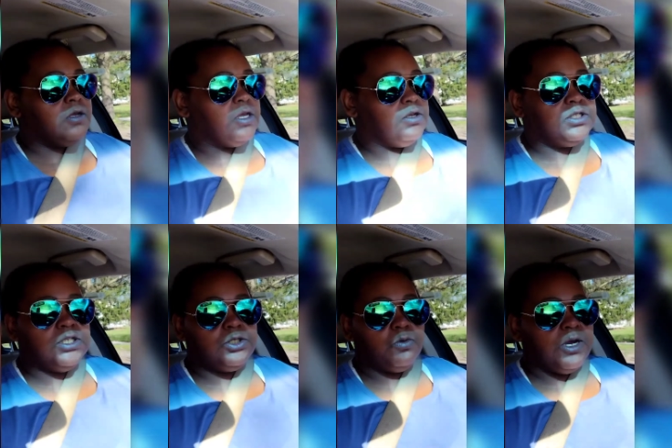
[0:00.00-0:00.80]
and
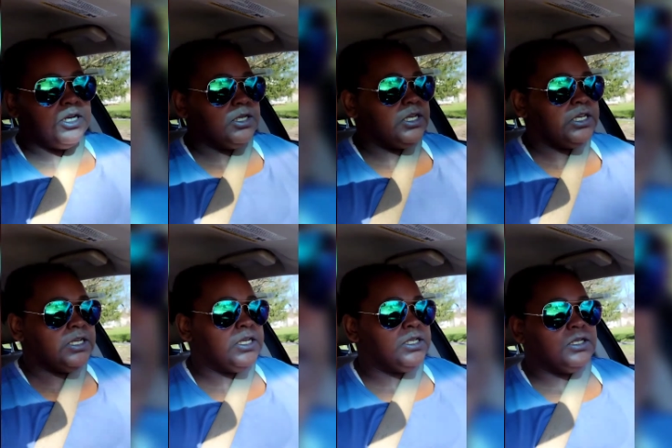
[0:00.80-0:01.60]
situated,
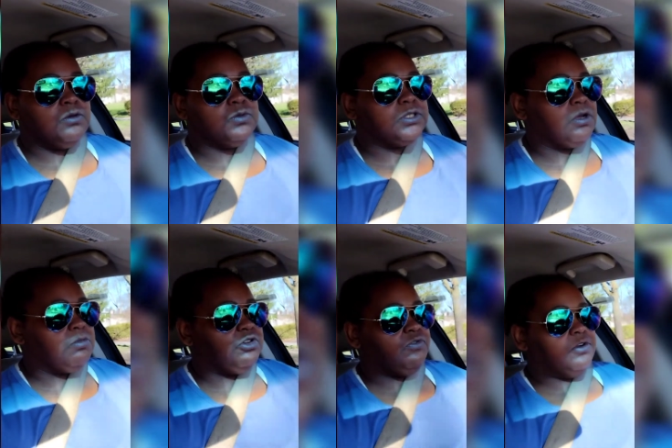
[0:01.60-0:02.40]
it, it was so
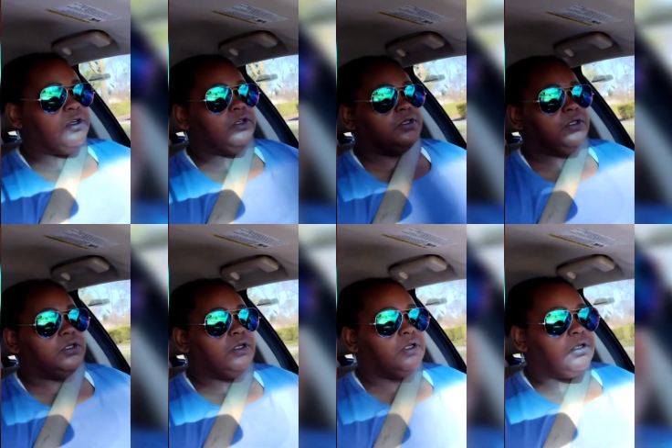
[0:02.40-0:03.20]
much
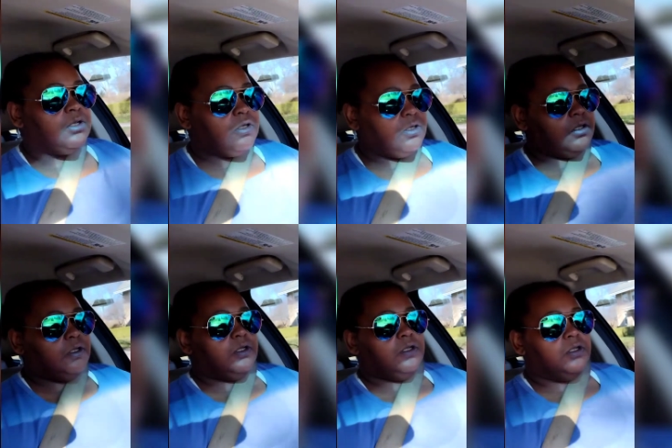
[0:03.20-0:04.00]
fun.
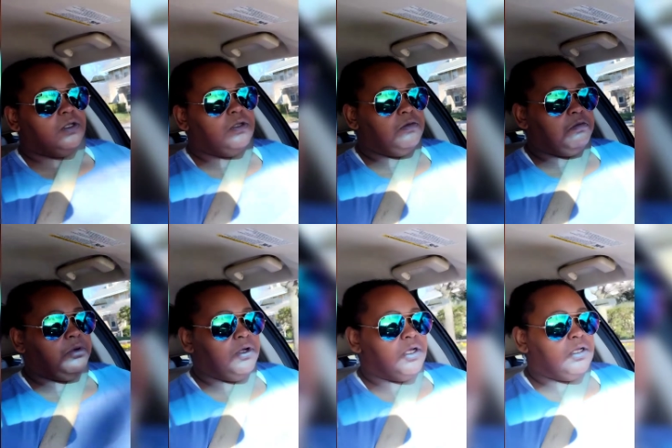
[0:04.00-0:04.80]

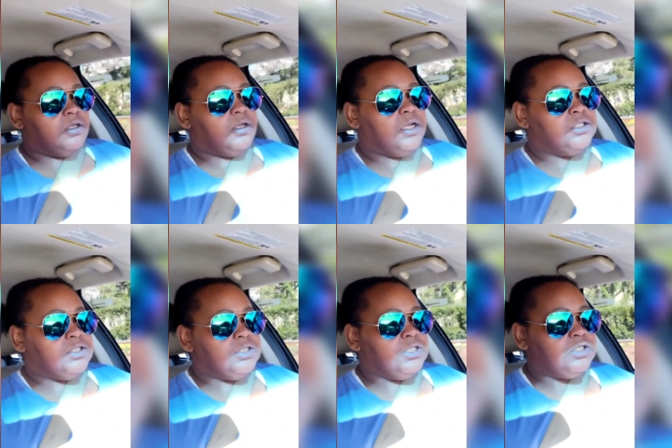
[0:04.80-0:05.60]
But I
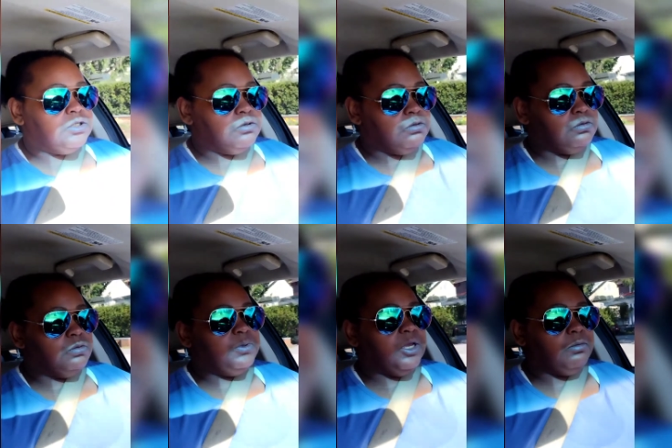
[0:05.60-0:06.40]
just need
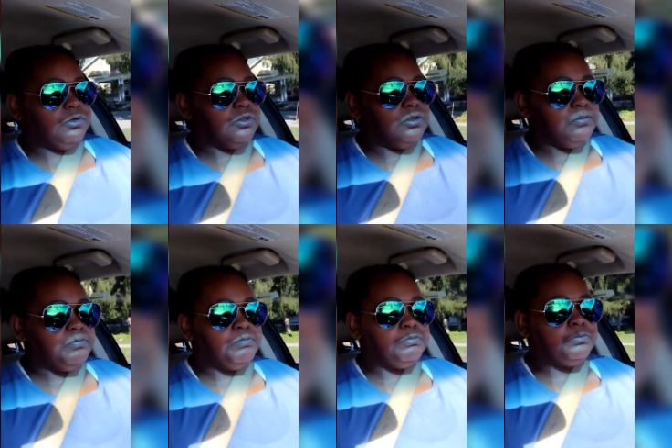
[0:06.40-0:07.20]
to be able
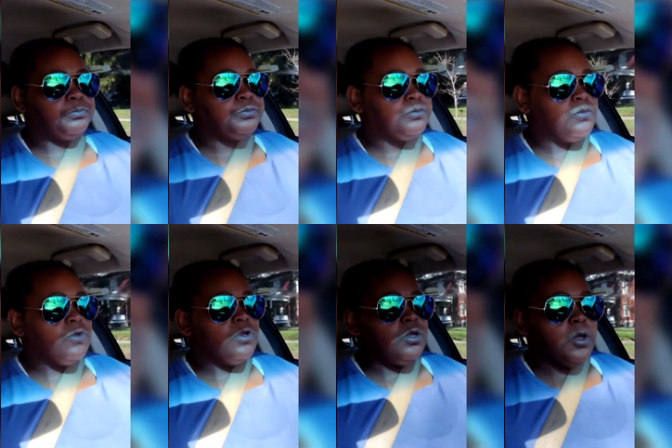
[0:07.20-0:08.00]

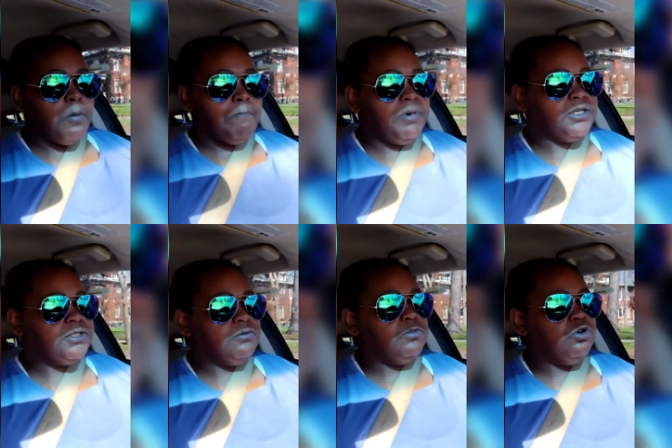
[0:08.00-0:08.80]
to
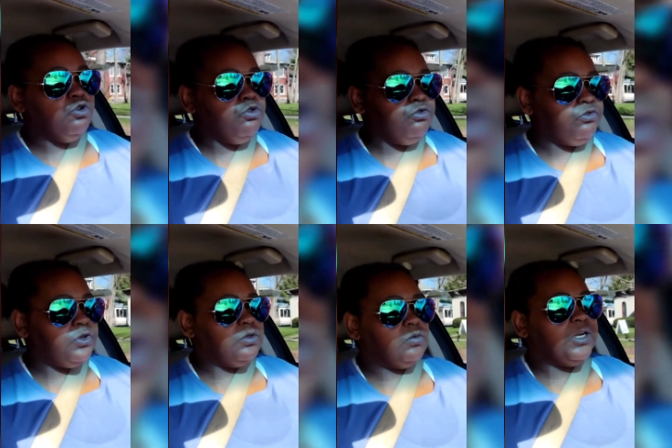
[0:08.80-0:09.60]
bust a move
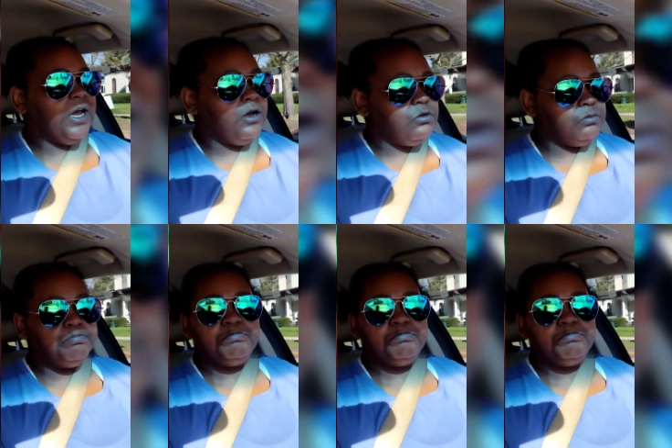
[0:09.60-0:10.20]
without